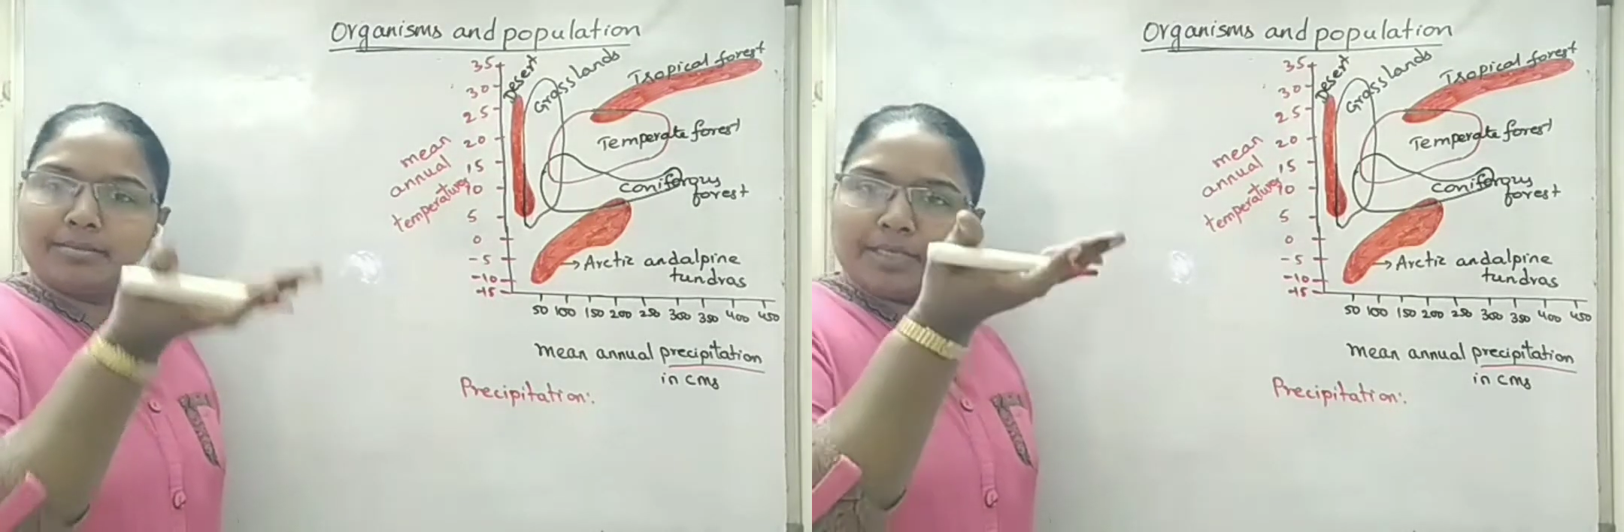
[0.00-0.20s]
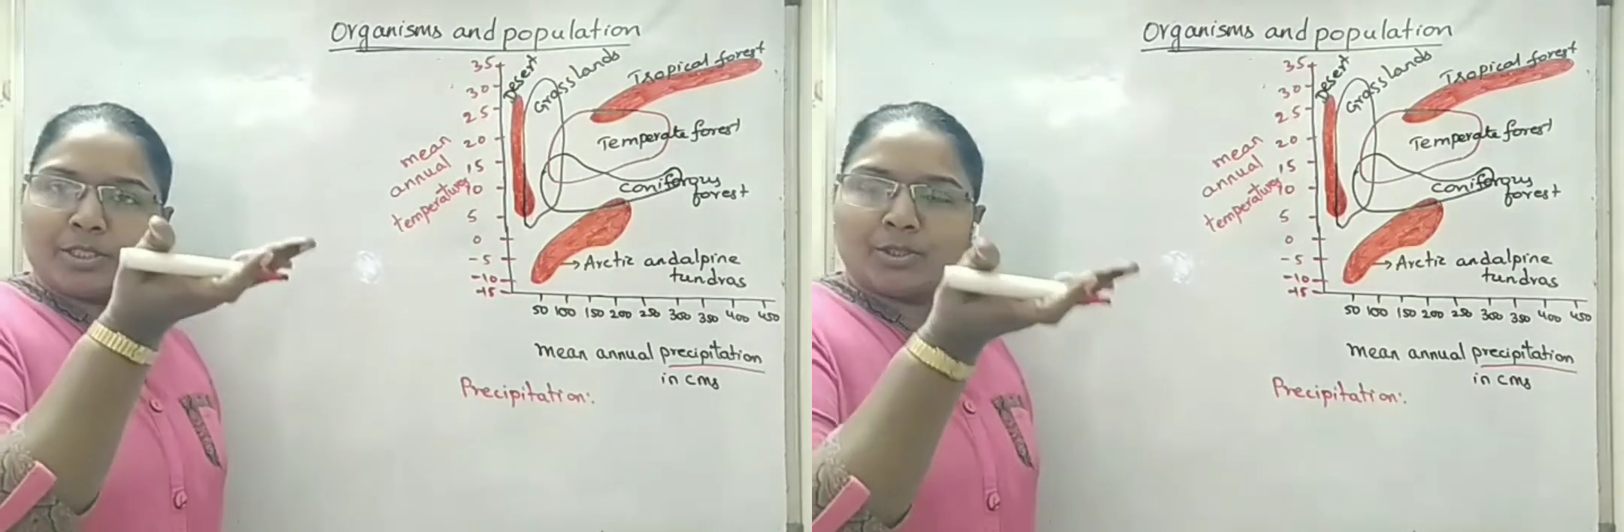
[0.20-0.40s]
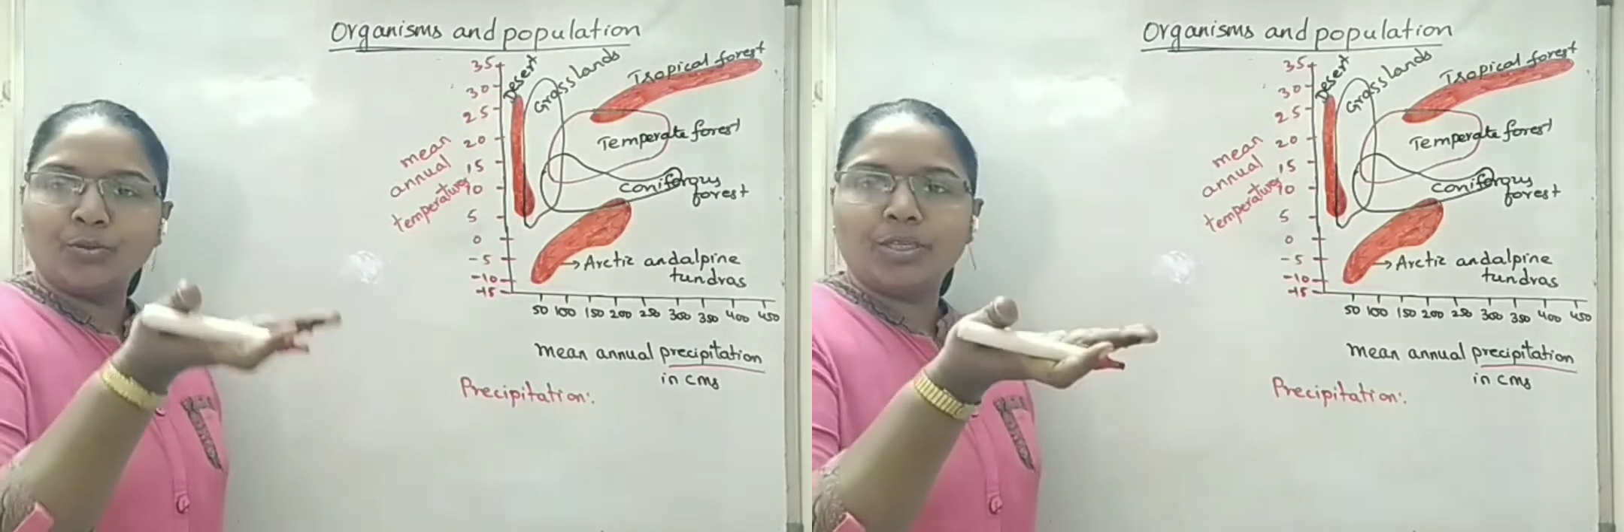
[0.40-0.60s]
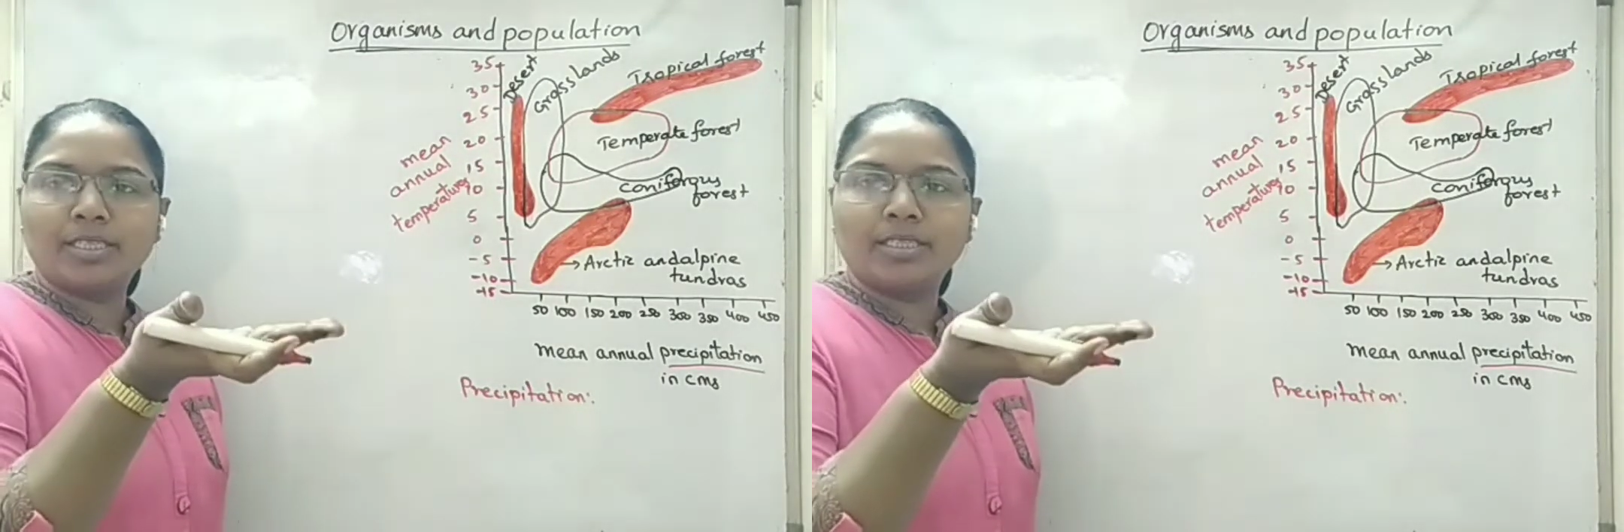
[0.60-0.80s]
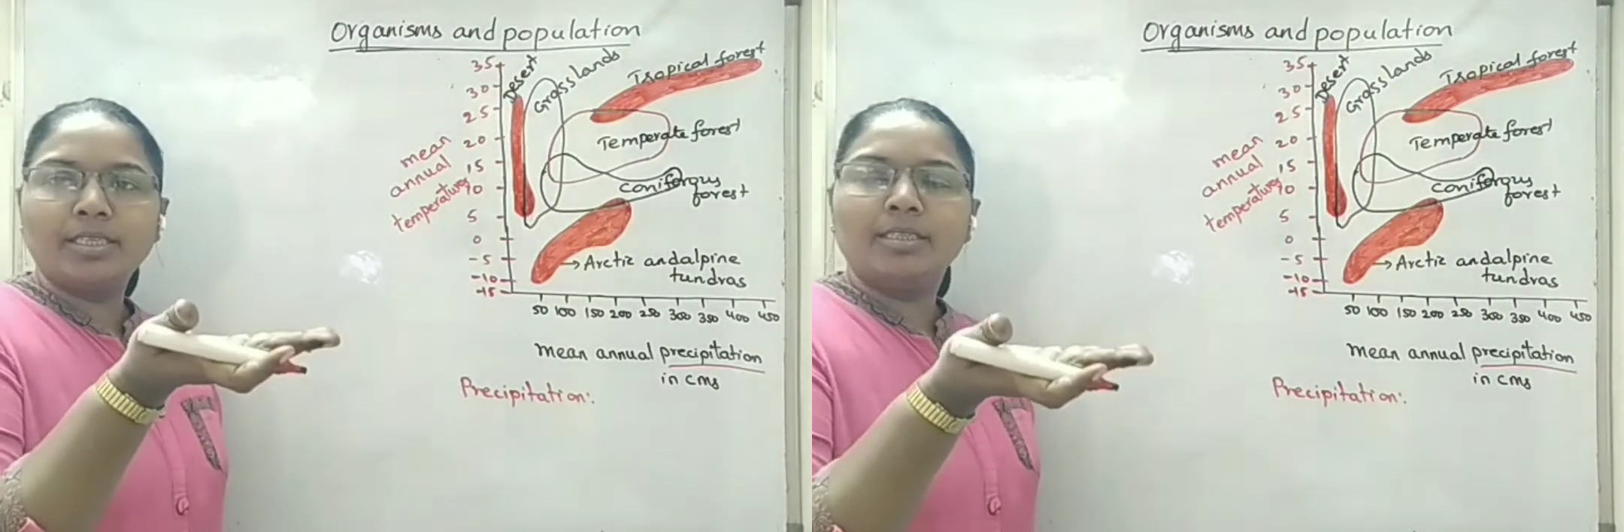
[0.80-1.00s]
means towards
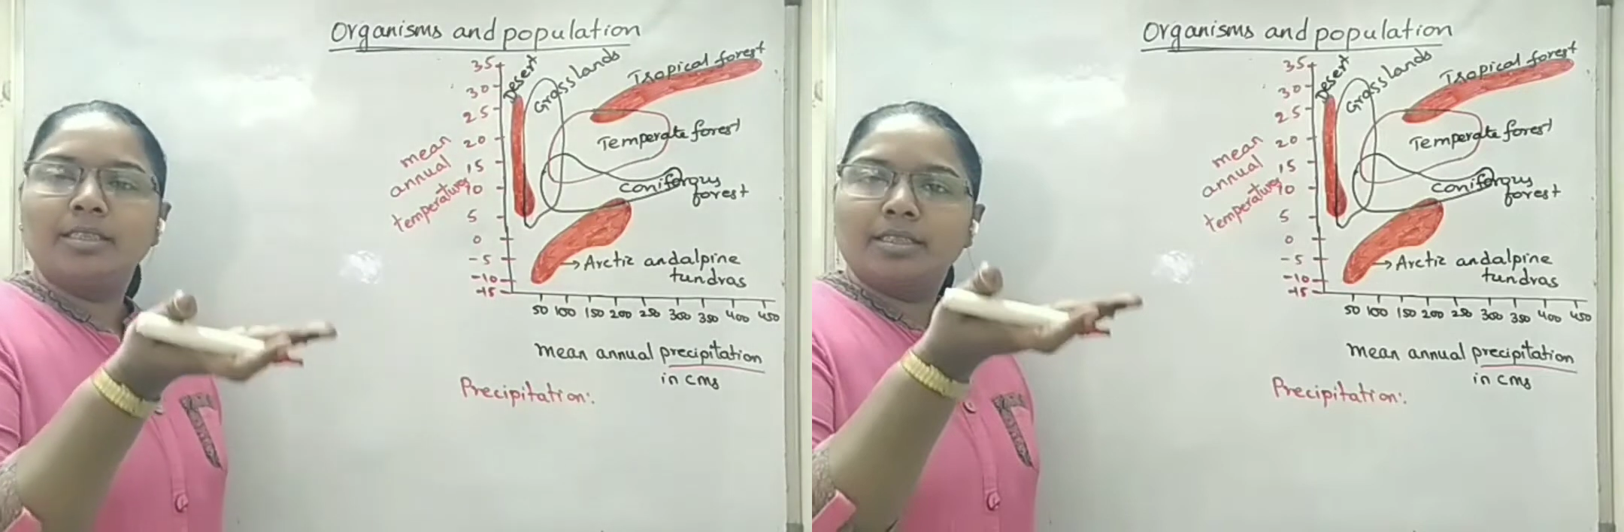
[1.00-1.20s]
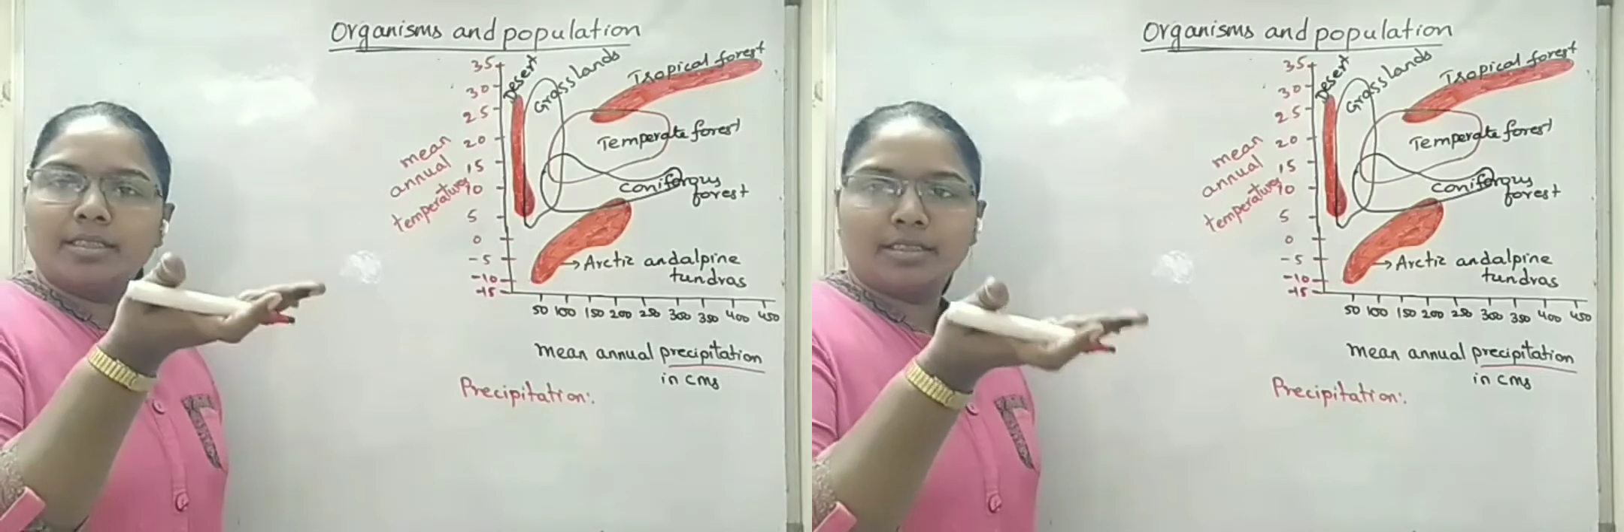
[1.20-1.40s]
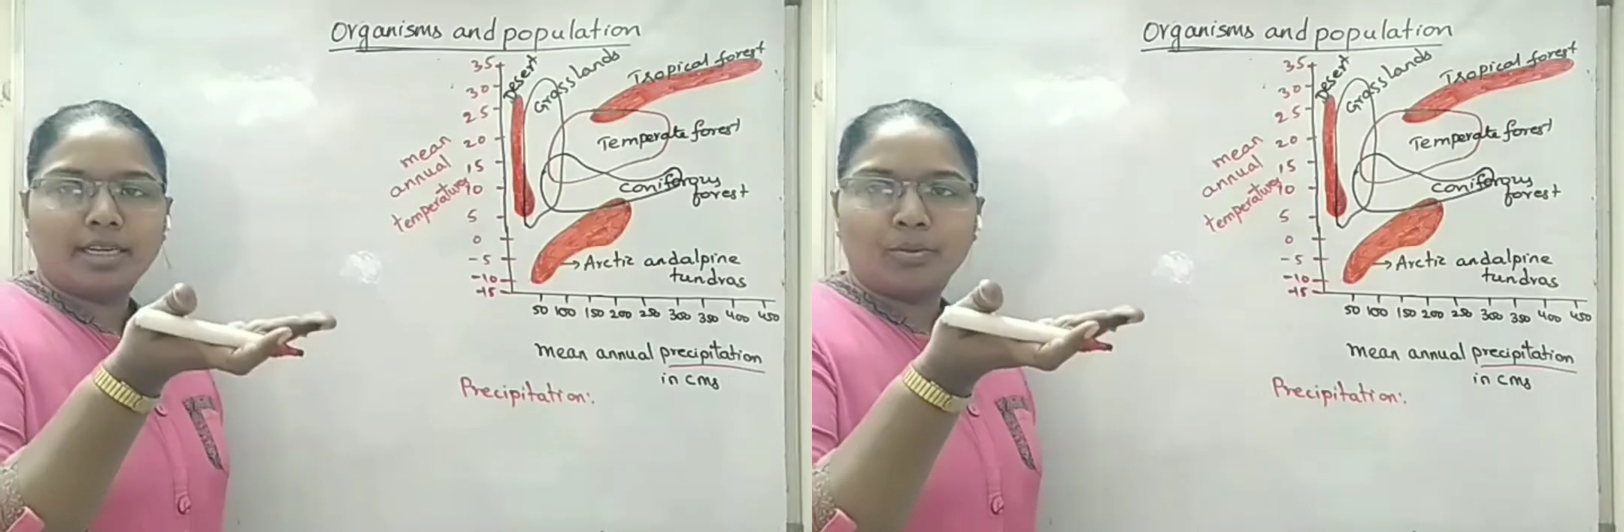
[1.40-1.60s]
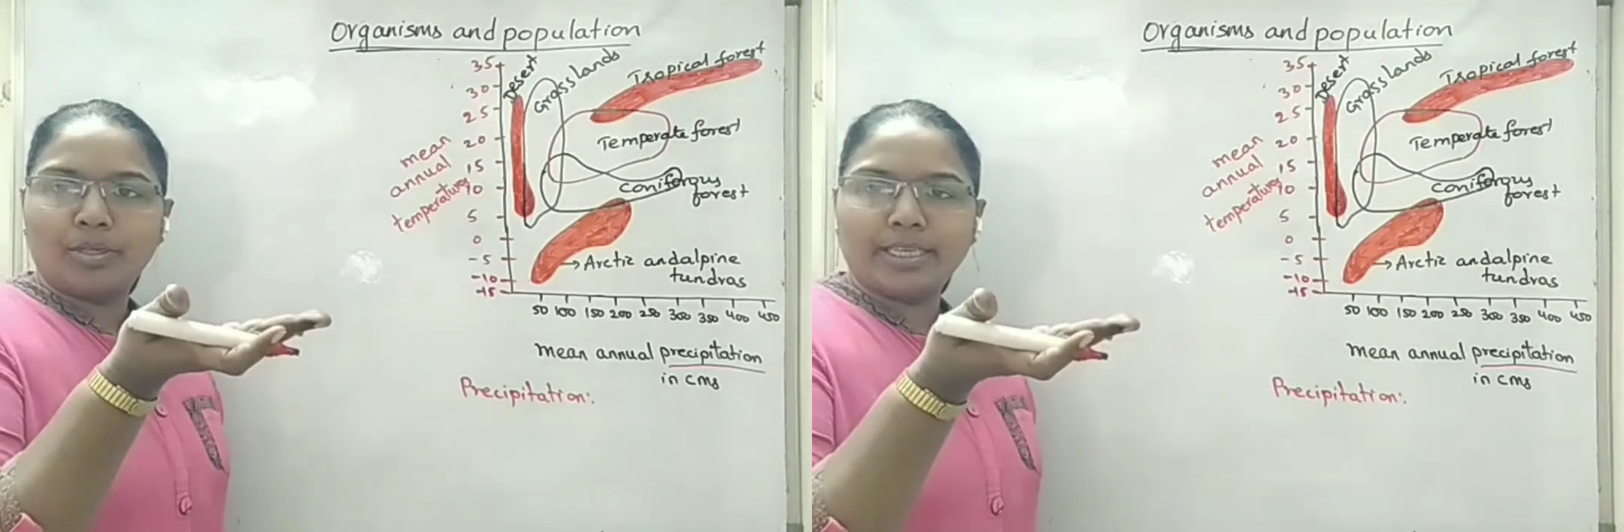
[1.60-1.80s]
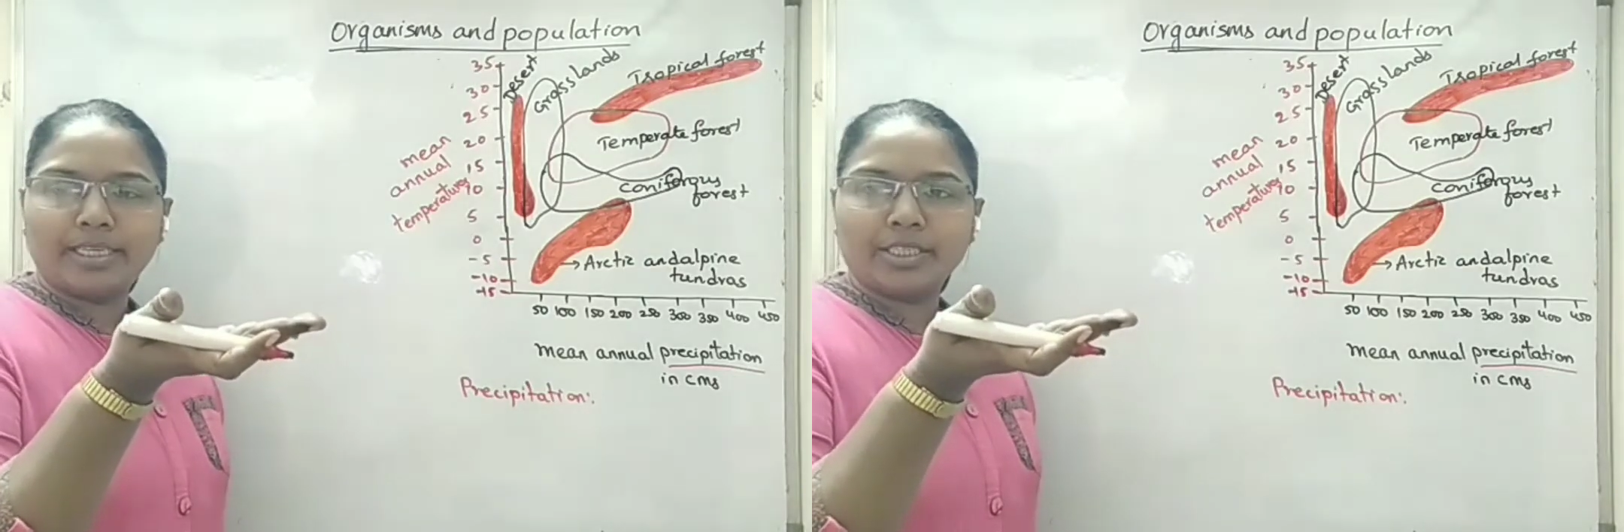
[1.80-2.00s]
the cloud
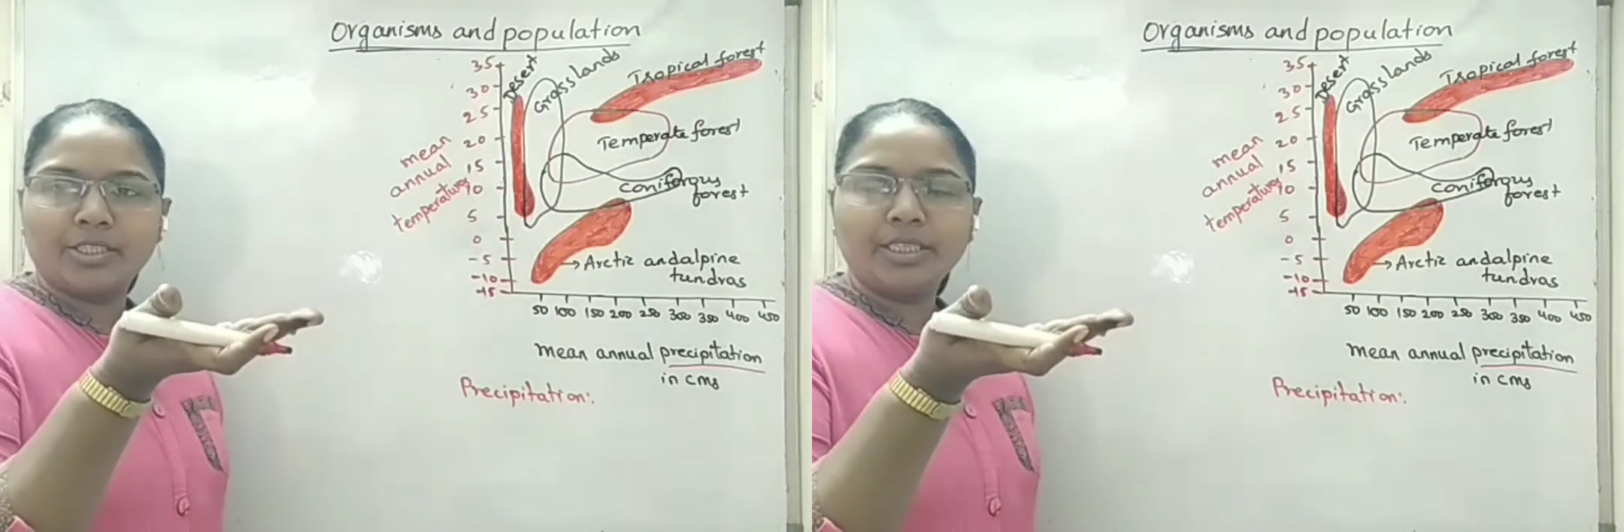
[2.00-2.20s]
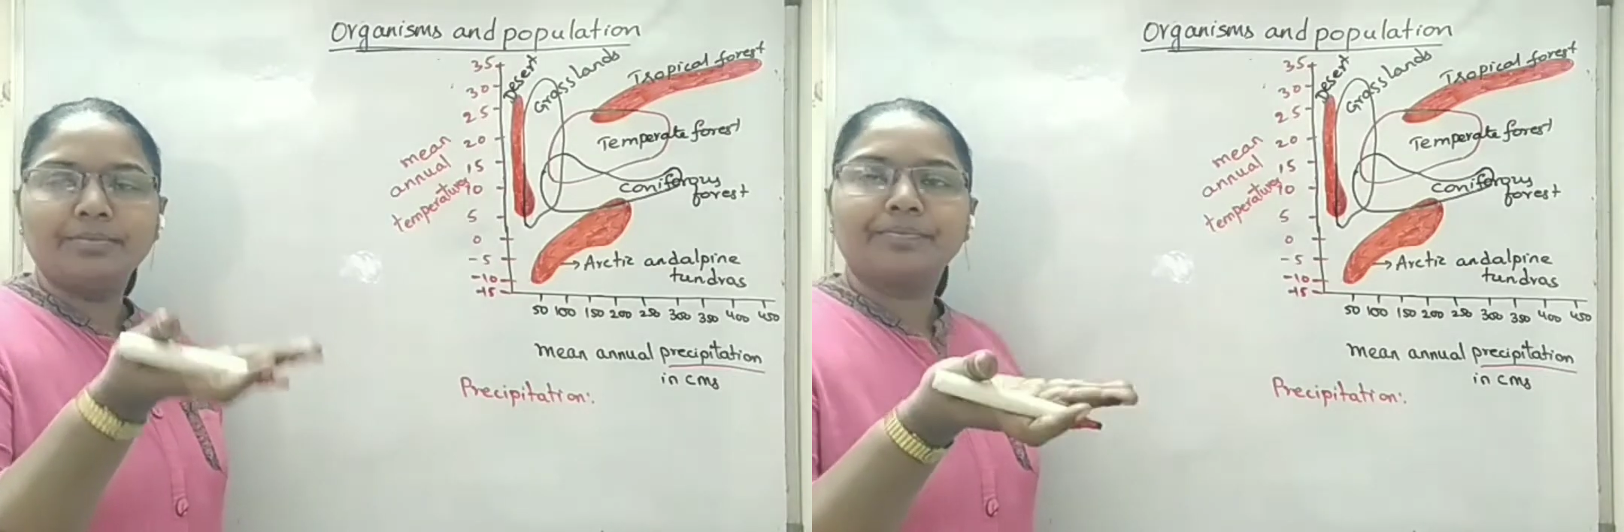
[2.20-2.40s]
direction